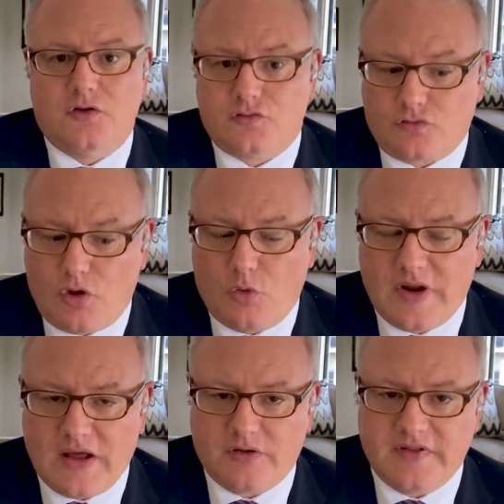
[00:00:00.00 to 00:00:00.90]

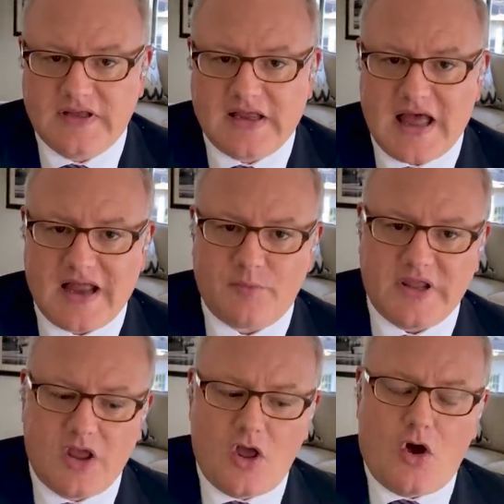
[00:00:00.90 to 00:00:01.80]
slowdown in the
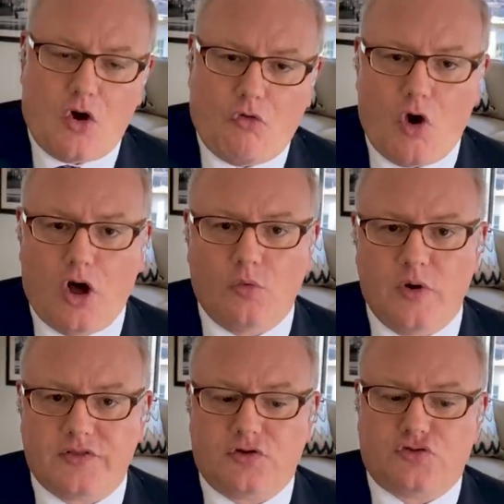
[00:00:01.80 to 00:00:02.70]
economy, along
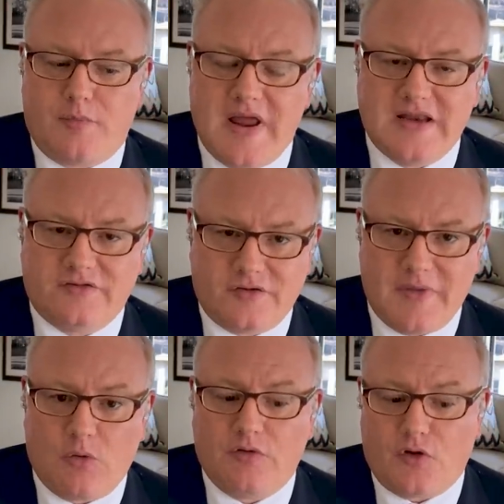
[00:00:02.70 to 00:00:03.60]
with a tremendous
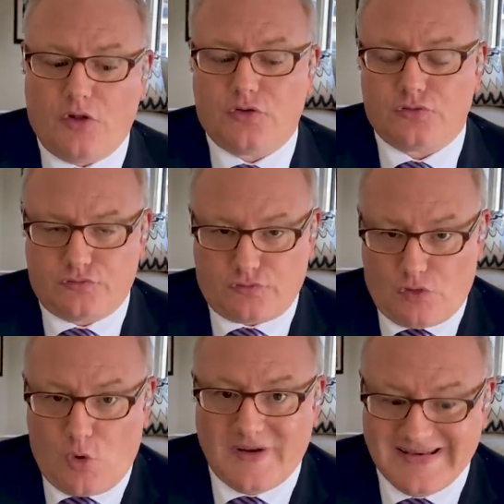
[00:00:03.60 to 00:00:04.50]
amount of other
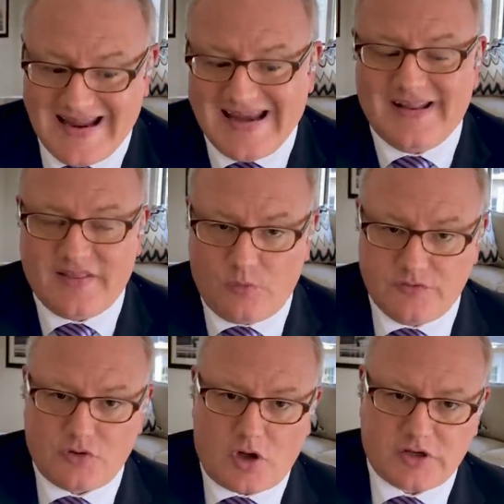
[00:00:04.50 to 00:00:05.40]
slowing data that
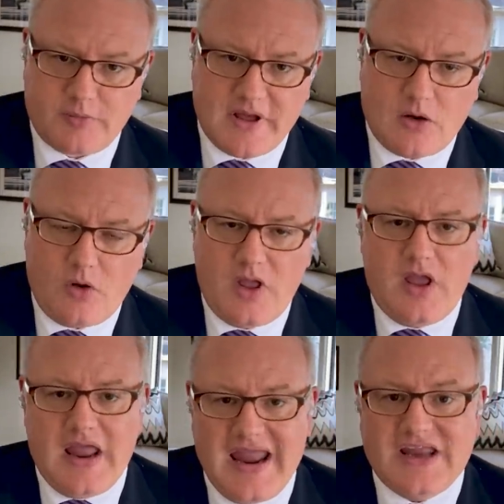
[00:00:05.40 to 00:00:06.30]
we've talked about,
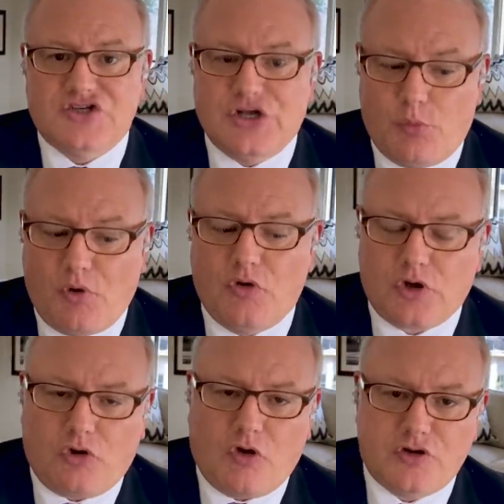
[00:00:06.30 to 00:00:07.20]
and
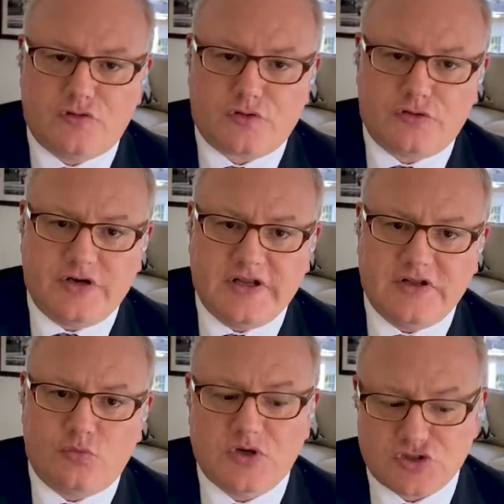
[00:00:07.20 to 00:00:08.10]
geopolitical
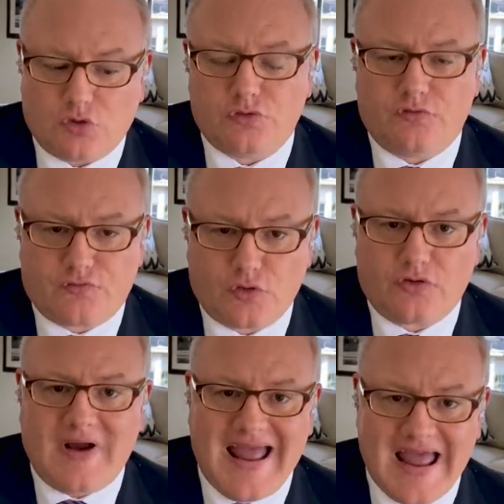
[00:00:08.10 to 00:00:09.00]
uncertainties, which also
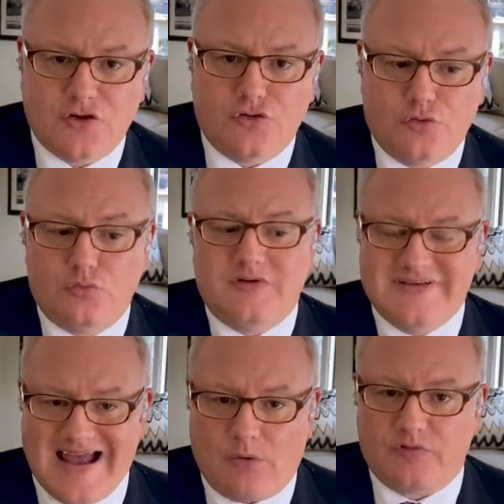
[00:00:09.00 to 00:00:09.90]
further add to
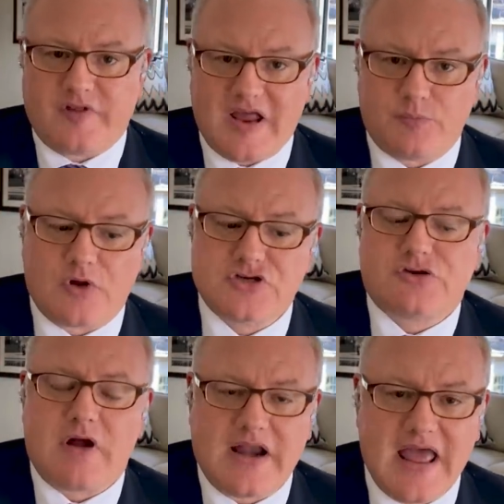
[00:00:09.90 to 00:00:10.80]
downside
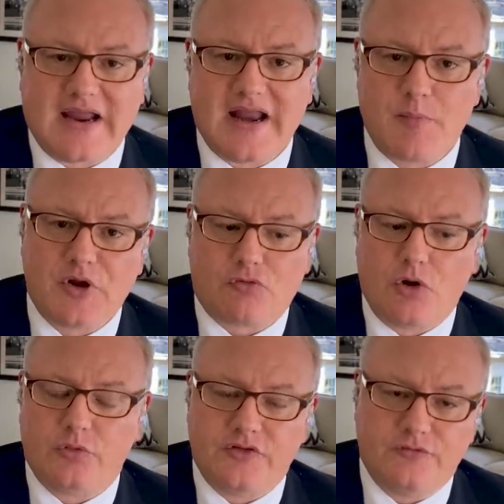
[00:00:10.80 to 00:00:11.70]
pressure on economic
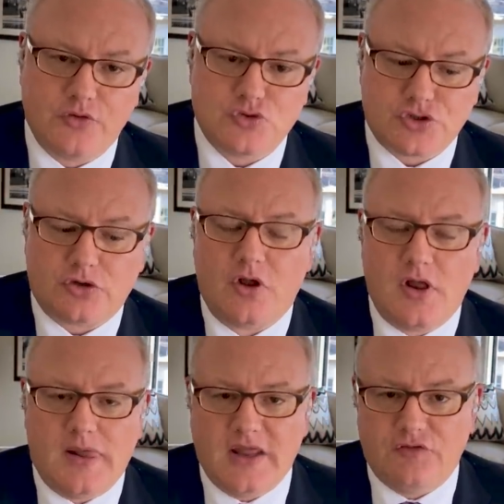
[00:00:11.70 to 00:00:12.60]
growth and future
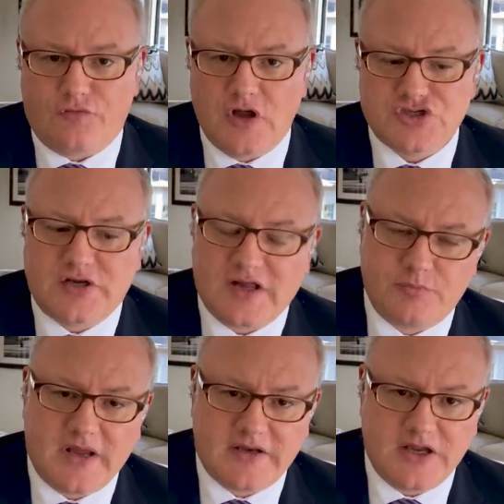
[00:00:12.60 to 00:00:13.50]
inflation
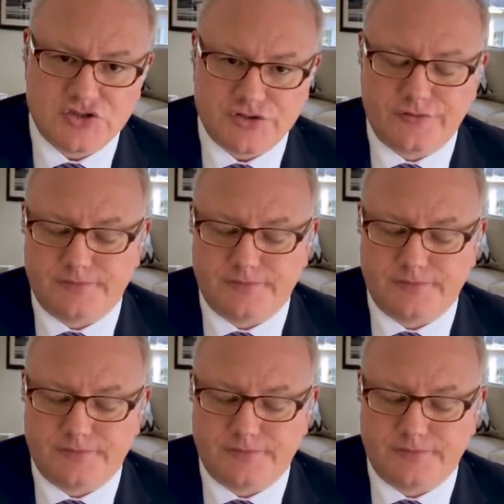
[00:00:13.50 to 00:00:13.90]
expectations.